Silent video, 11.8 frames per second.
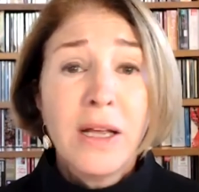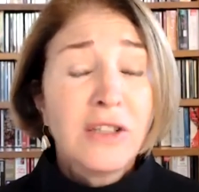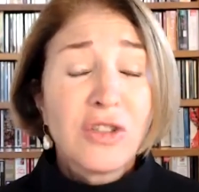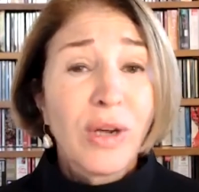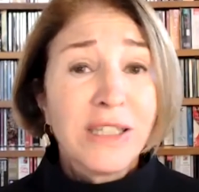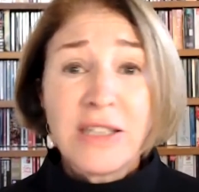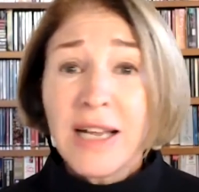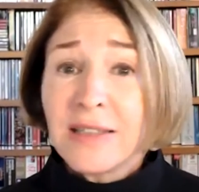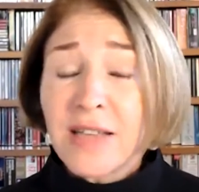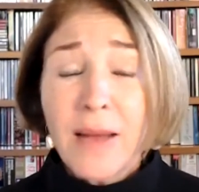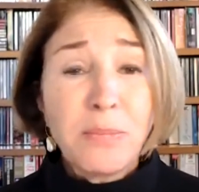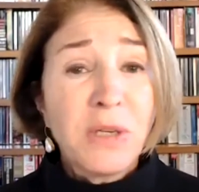So it's
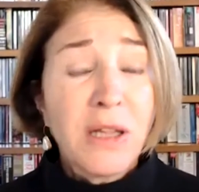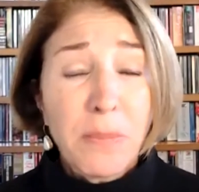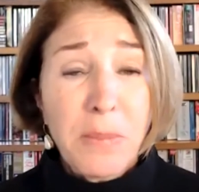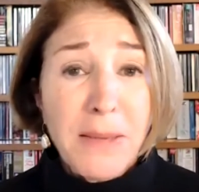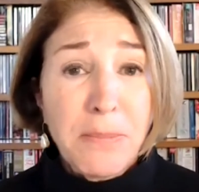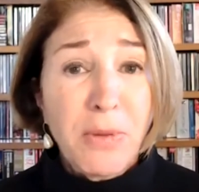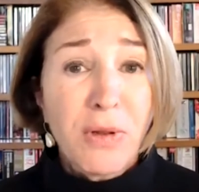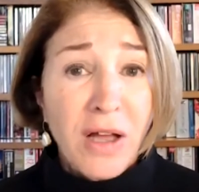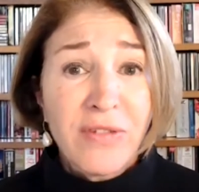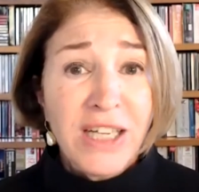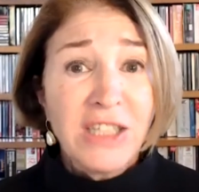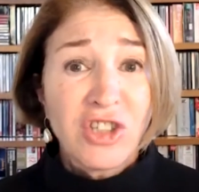up to the people
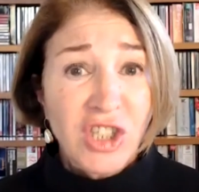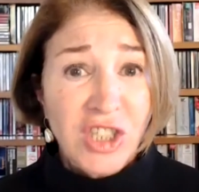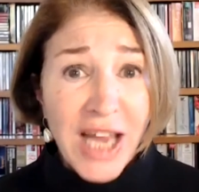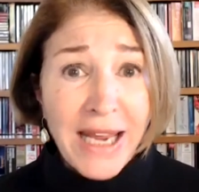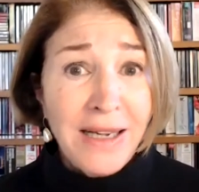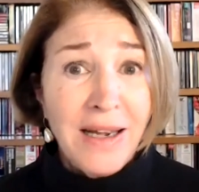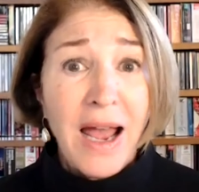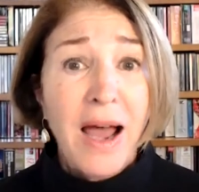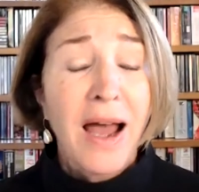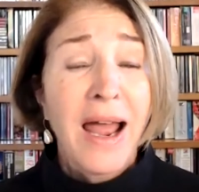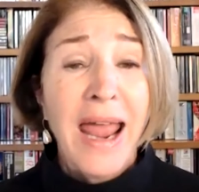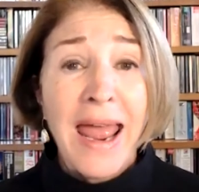of each state,
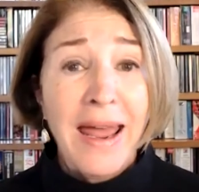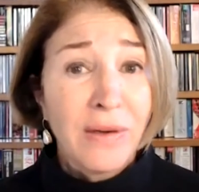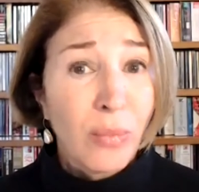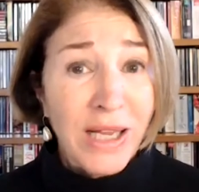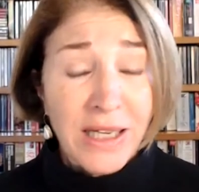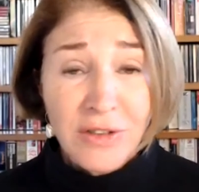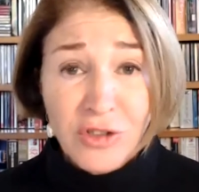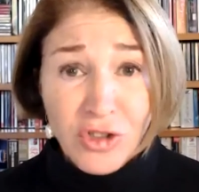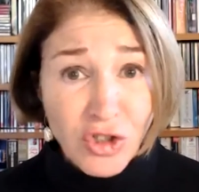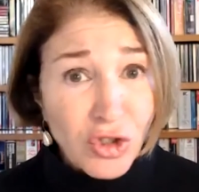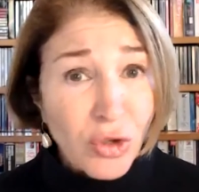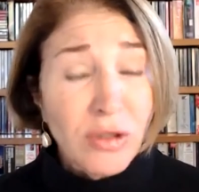and we can
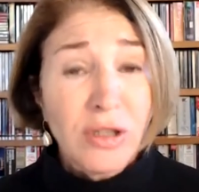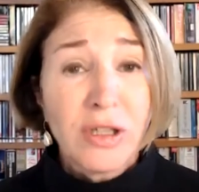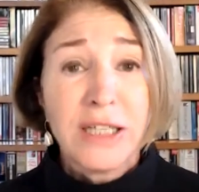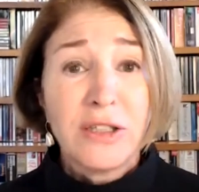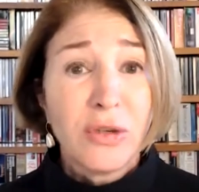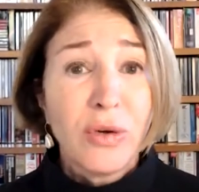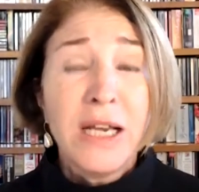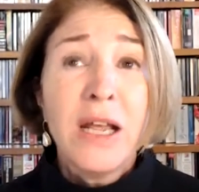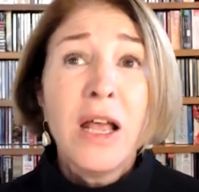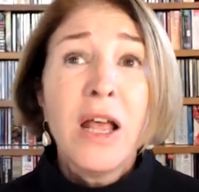certainly do it.